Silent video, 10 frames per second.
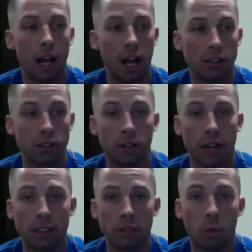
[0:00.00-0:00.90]
So
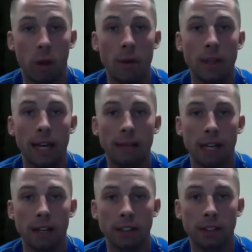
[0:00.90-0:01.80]
that's why we came
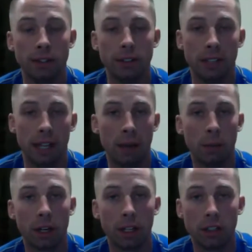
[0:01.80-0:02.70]
down to you today.
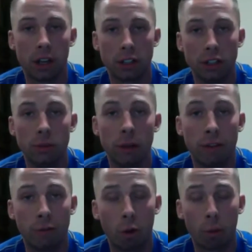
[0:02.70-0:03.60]
We're going to talk to you
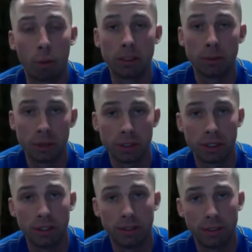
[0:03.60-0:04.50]
about 4 principles
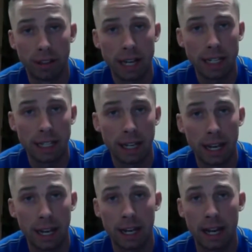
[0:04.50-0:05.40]
of flight
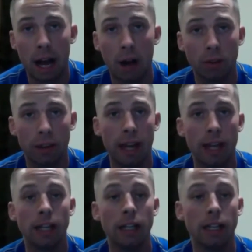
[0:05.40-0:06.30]
and how
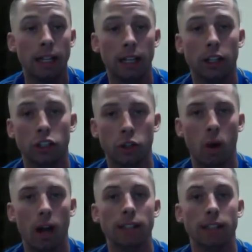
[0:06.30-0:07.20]
they
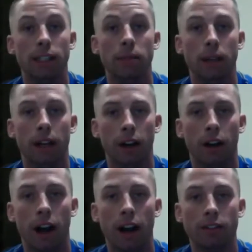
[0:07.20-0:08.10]
intertwined to keep an
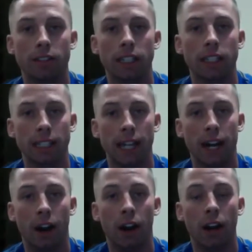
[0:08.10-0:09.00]
aircraft in the
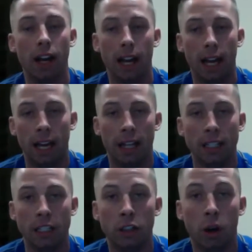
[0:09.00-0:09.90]
air. And
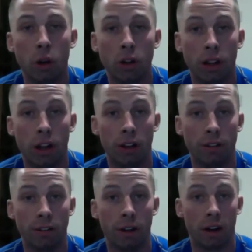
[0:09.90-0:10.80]
the goal of
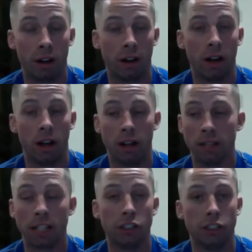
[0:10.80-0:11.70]
our
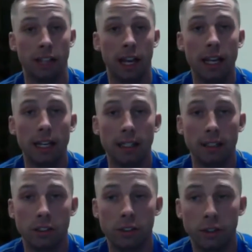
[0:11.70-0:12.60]
lecture today
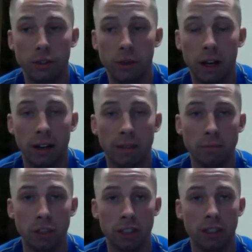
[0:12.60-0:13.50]
is to
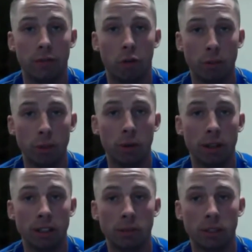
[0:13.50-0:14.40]
just inform you on
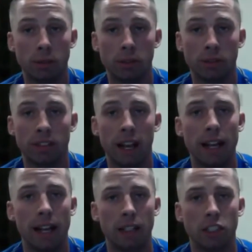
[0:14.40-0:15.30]
these principles of flight
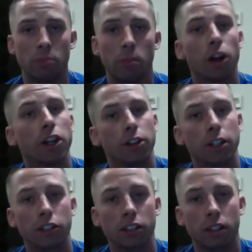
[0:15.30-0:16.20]
and spark your
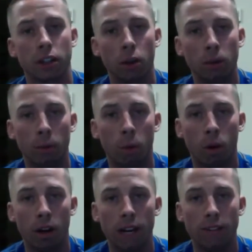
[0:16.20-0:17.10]
interest a little bit
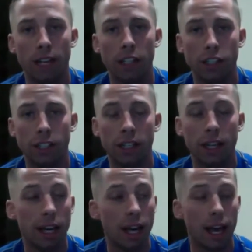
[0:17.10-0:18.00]
more in aviation,
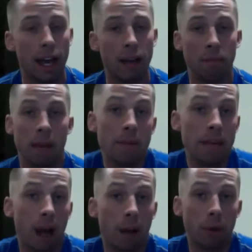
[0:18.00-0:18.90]
and maybe
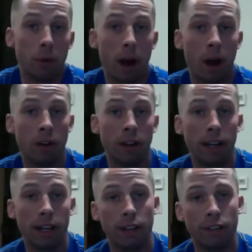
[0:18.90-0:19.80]
help you out
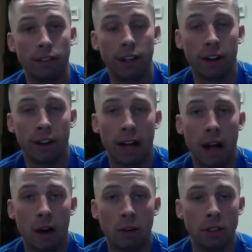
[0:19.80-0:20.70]
in figuring
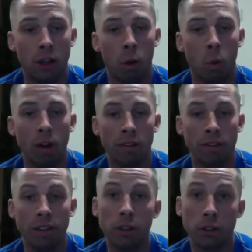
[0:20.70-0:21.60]
out, what
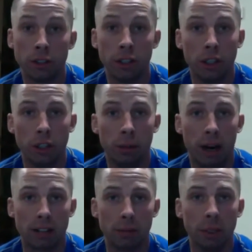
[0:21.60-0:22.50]
field you
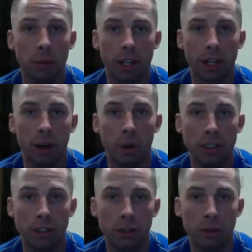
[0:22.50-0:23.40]
possibly want to go
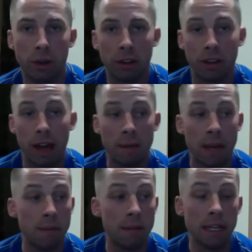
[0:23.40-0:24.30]
into, whether that
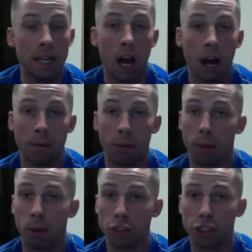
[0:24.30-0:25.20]
may be
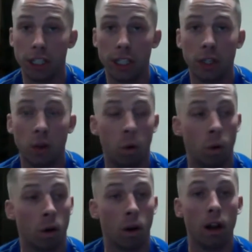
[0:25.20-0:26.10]
propulsion
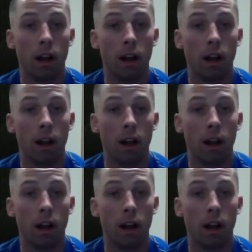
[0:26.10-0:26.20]
or